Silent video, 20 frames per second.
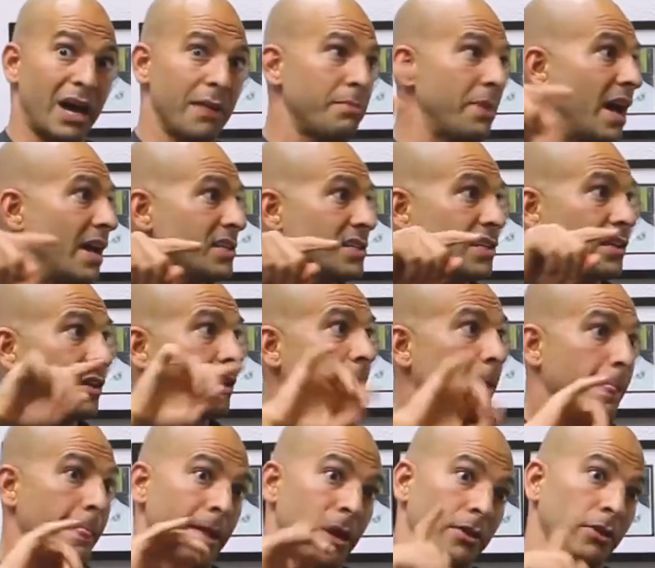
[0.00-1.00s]
bypassing
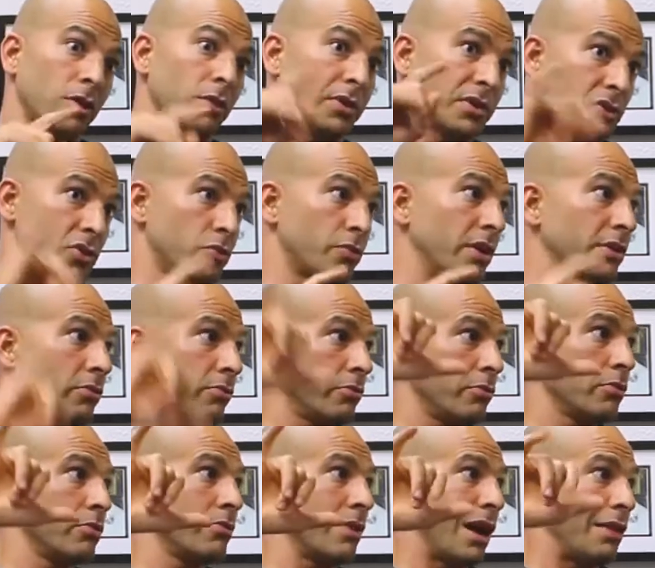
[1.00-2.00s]
and going straight
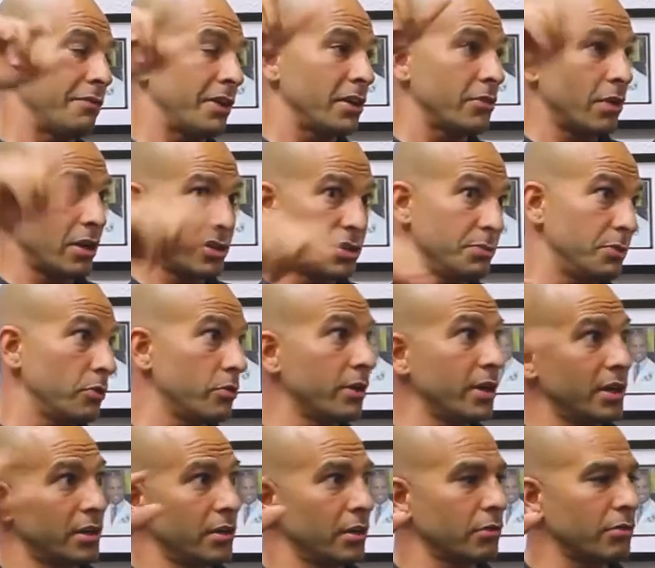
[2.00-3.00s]
through alpha
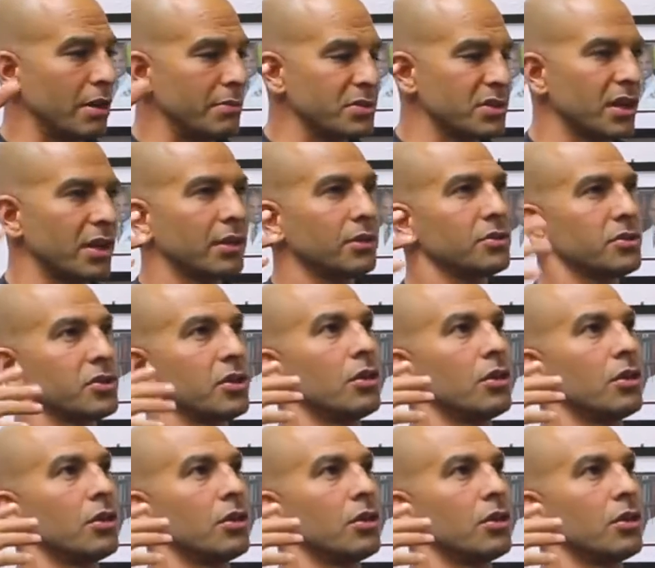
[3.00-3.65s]
hydroxybutyrate into the Krebs cycle.